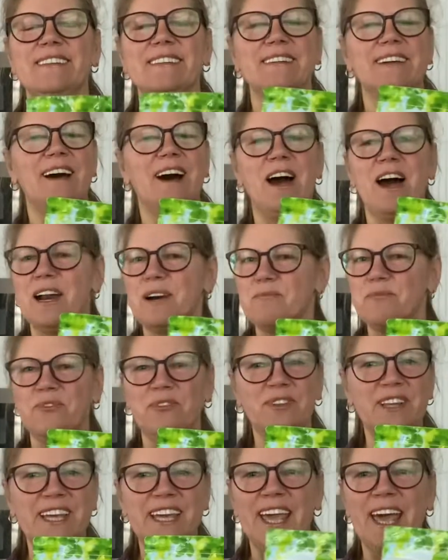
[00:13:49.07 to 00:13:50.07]

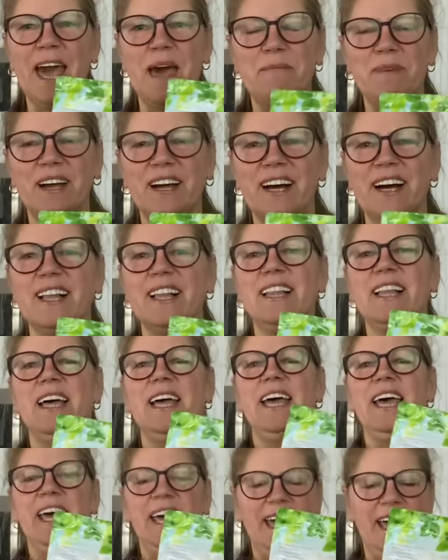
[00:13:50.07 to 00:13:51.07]
harmfully chemical,
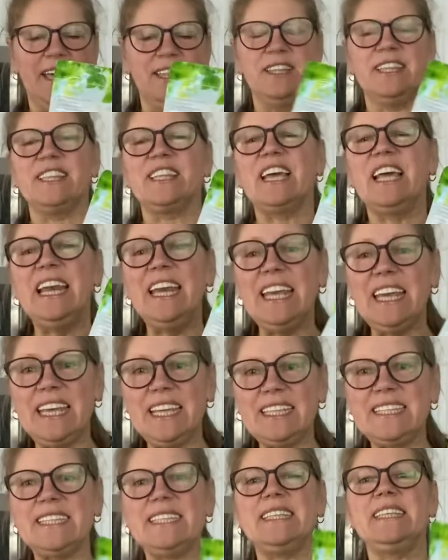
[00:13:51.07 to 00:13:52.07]
and it
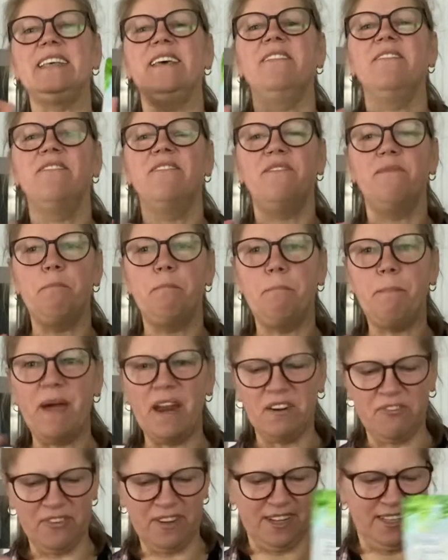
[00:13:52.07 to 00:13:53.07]
cleans
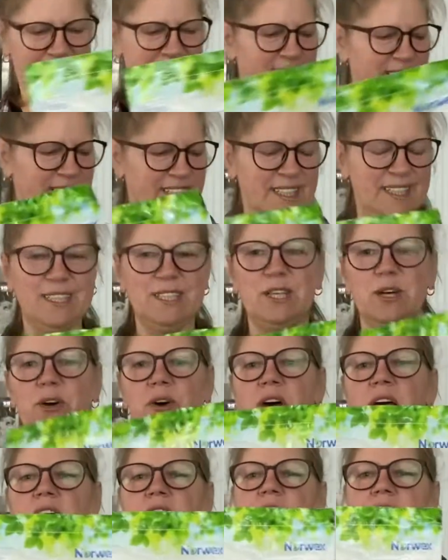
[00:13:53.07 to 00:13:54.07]
perfect. So
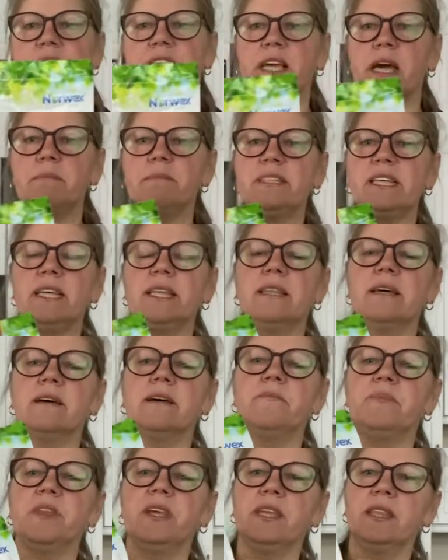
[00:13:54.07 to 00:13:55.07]
it comes in
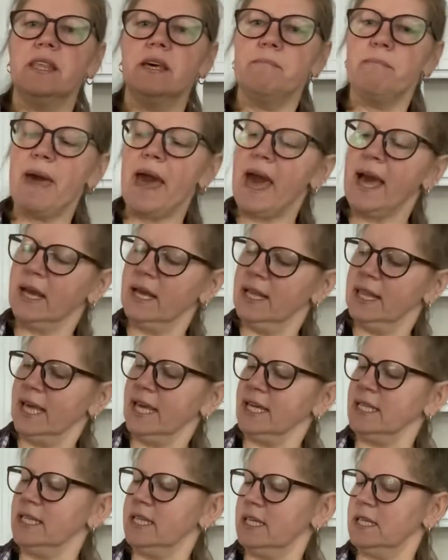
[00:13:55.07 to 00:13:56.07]
a bag
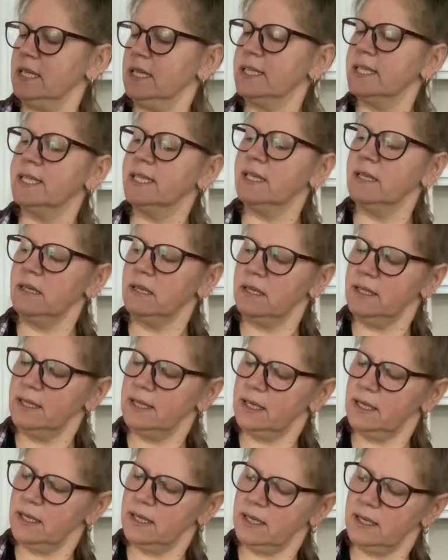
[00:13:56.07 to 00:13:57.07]
like this. It
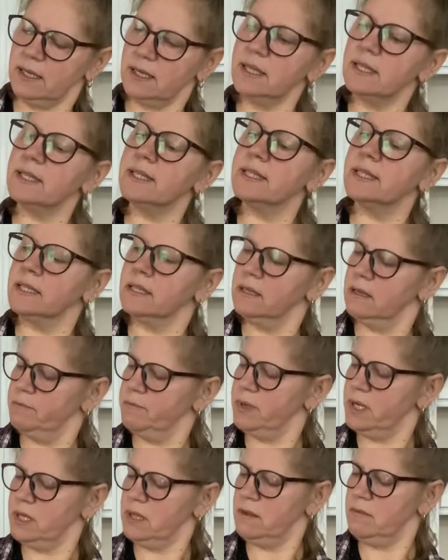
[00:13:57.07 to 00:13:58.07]
is
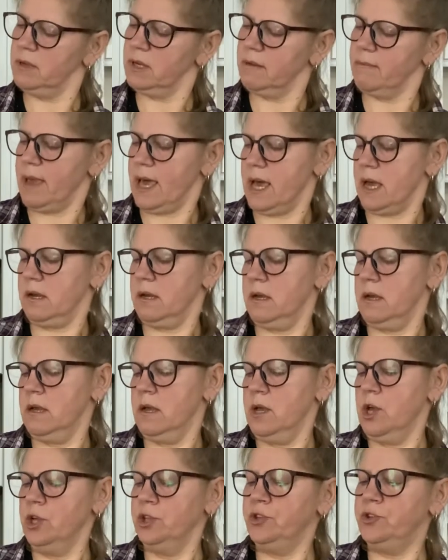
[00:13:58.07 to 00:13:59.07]
pretty big bag,
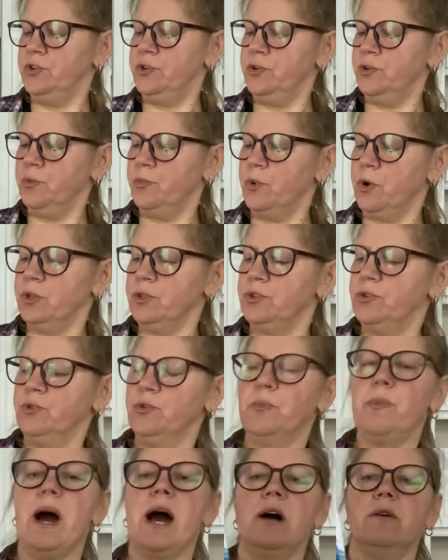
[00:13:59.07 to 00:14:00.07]

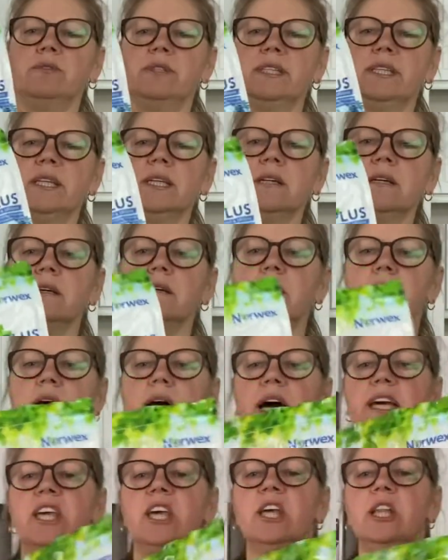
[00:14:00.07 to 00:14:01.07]
2.2 pounds,
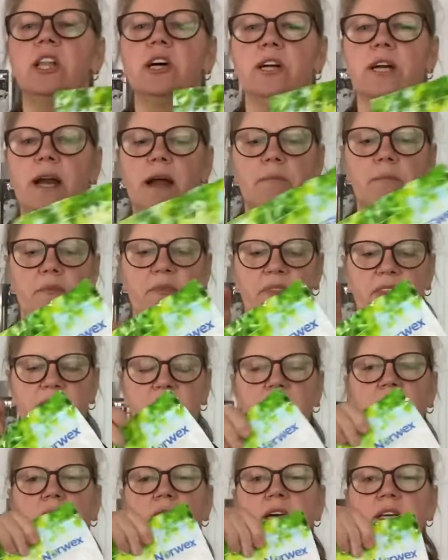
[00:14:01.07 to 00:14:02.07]
a kilogram.
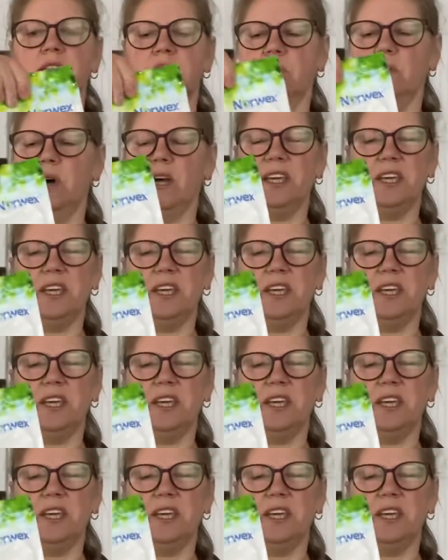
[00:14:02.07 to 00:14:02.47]
So